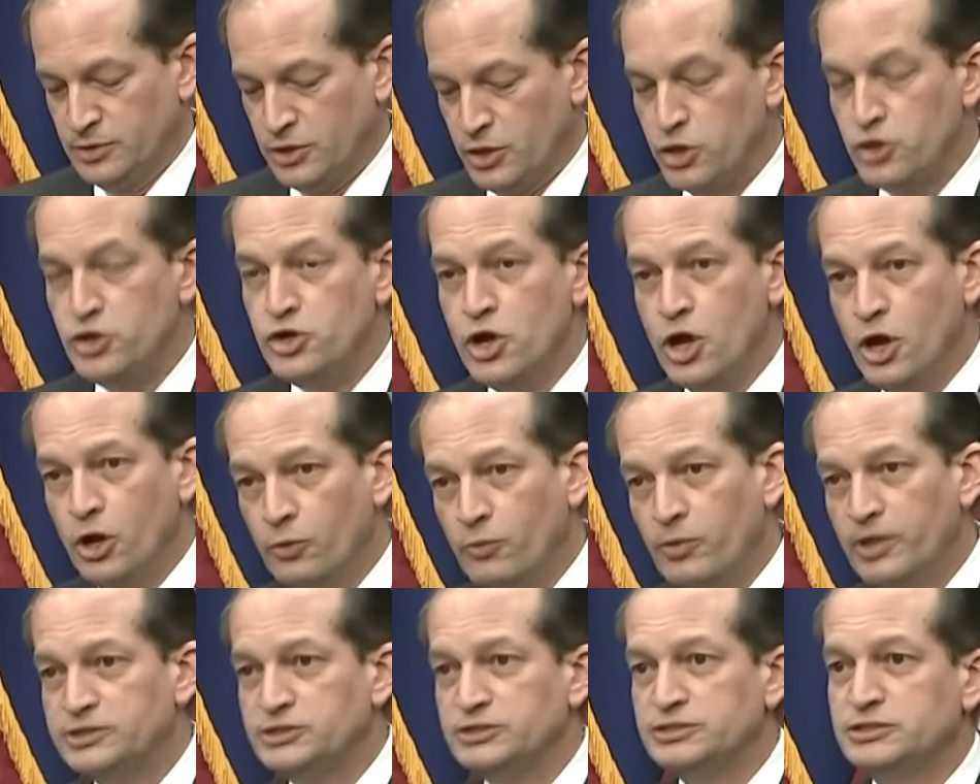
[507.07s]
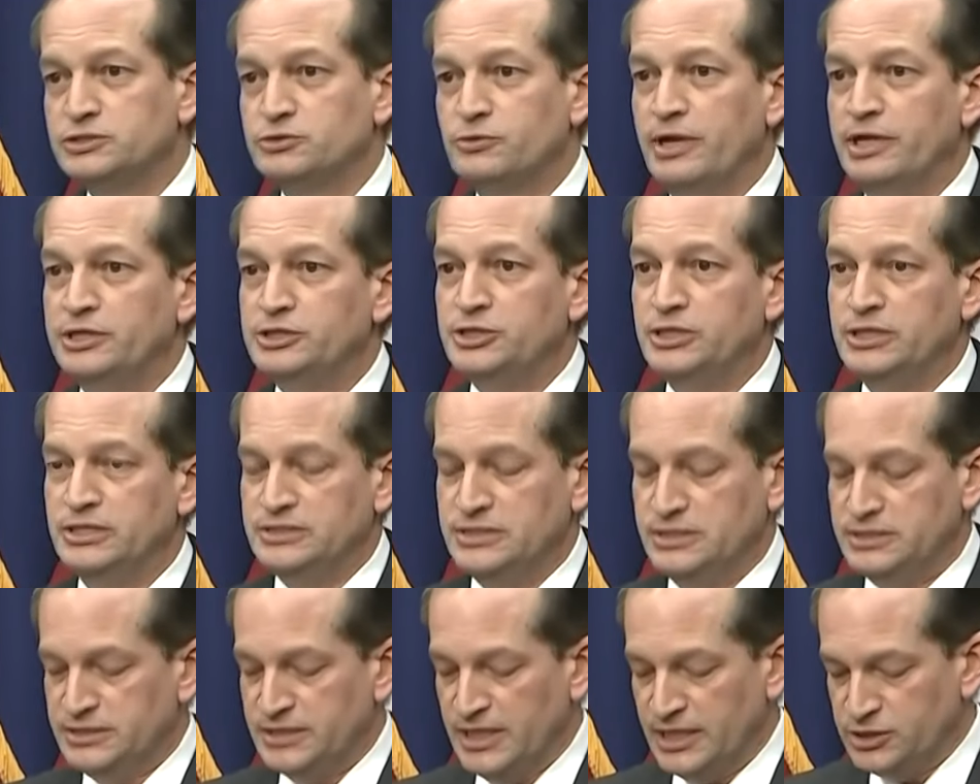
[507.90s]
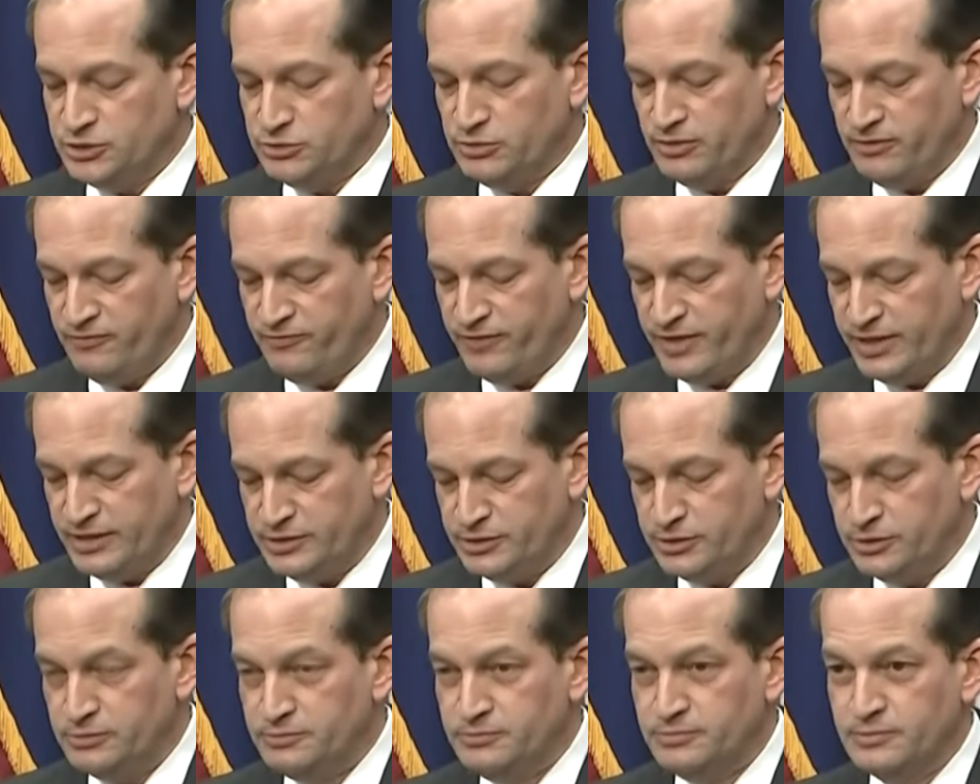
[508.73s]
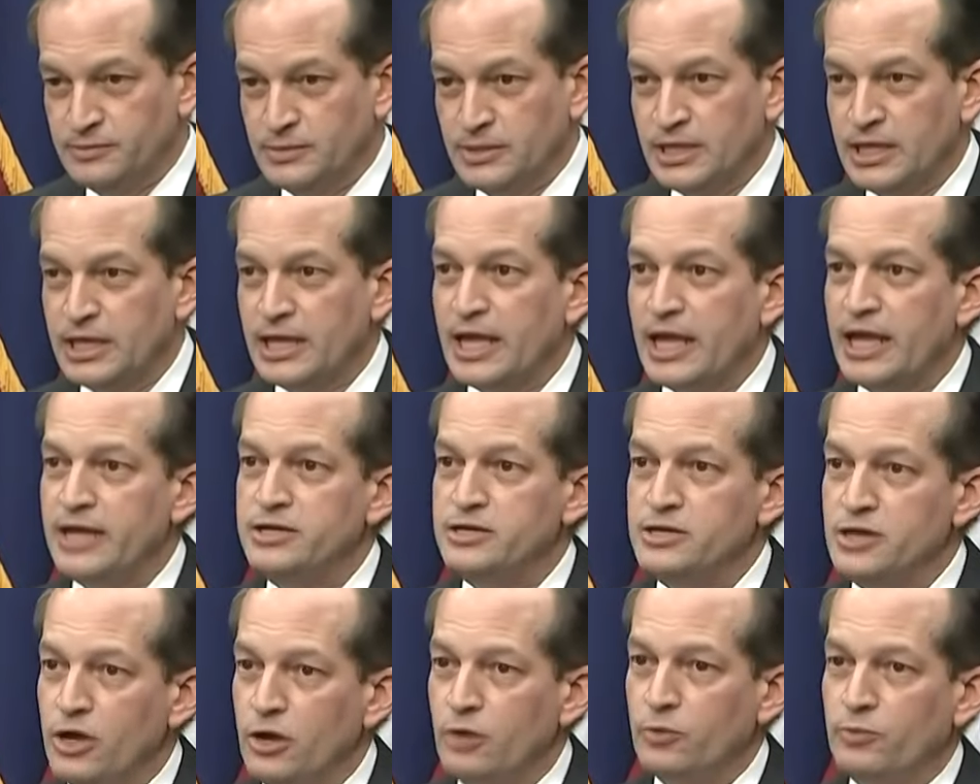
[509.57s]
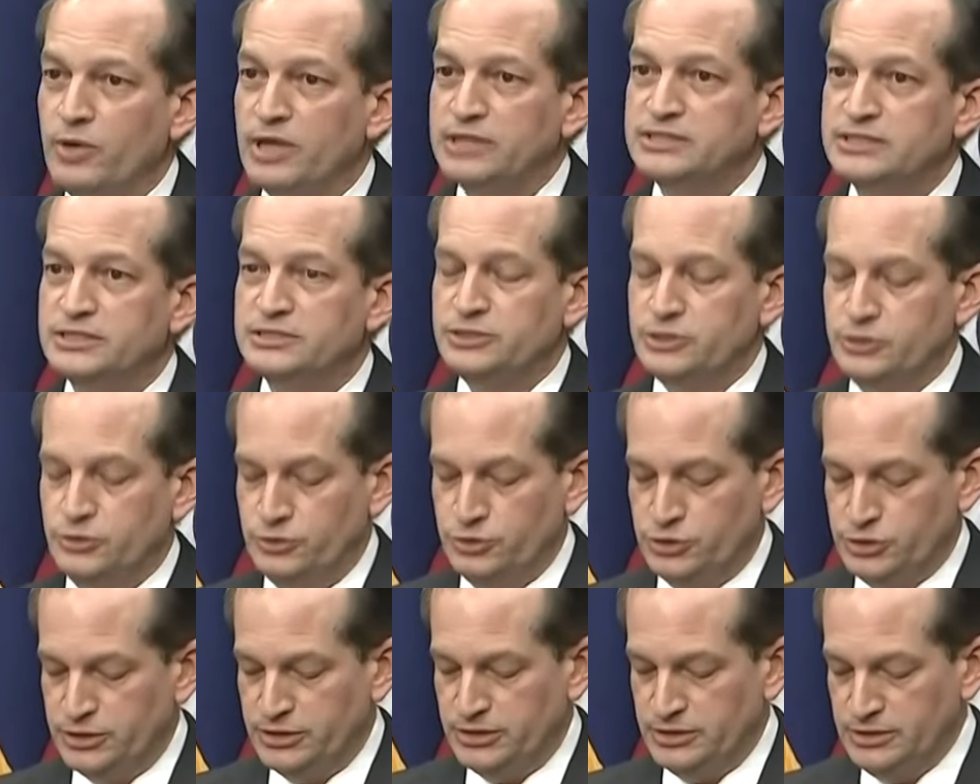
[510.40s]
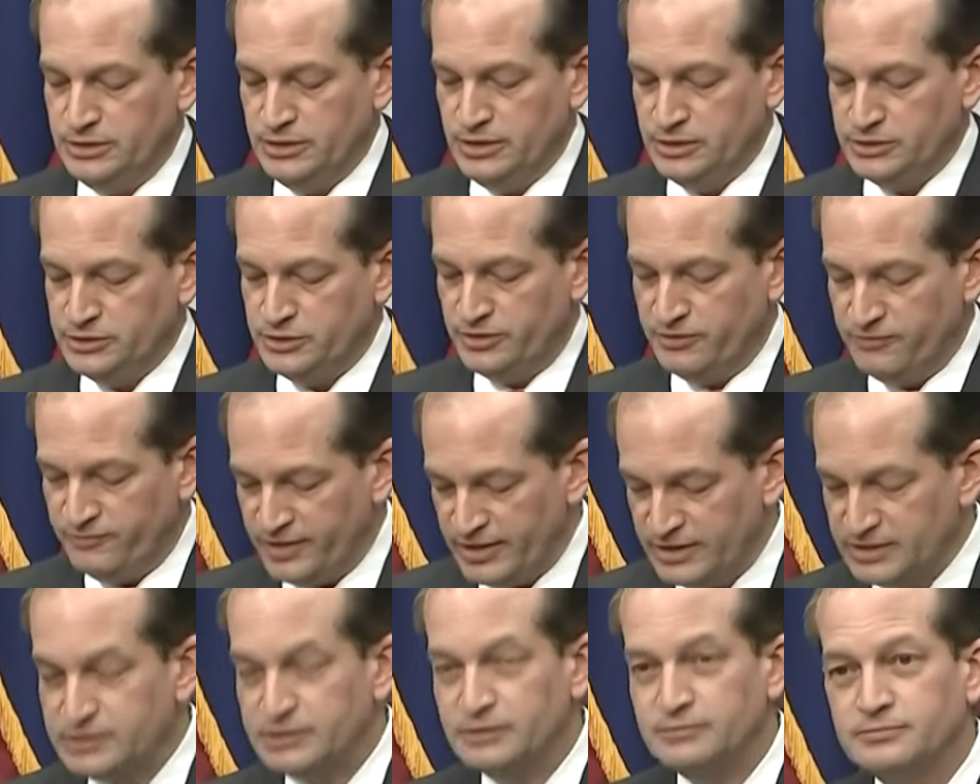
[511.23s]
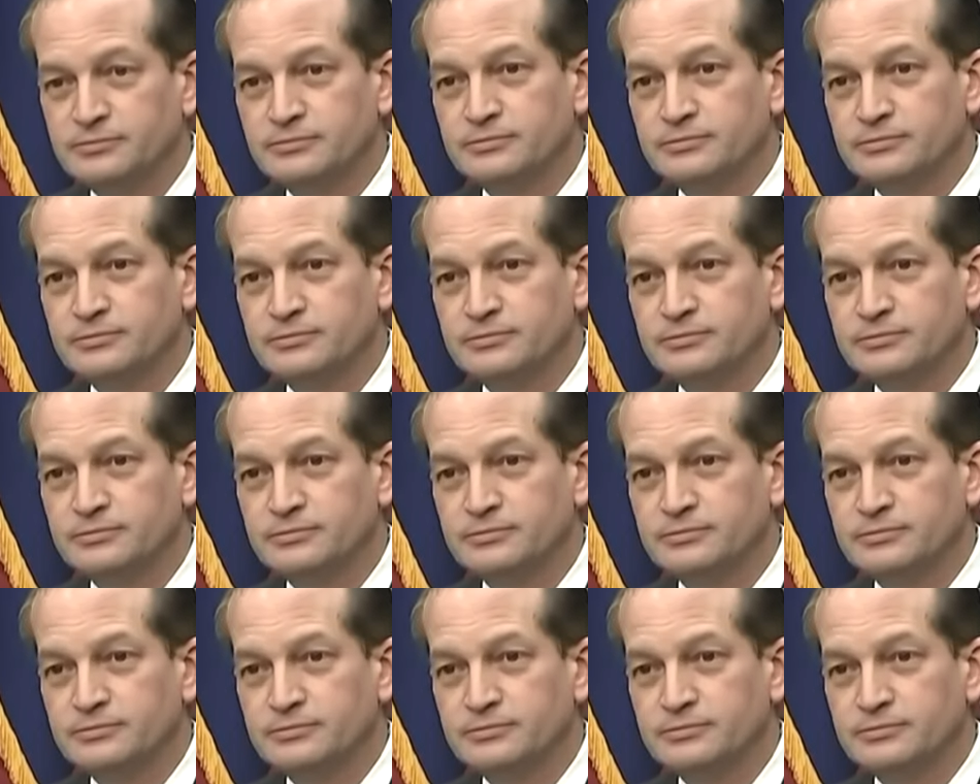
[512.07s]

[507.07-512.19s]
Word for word: no registration as a sexual offender, and no restitution to the victim.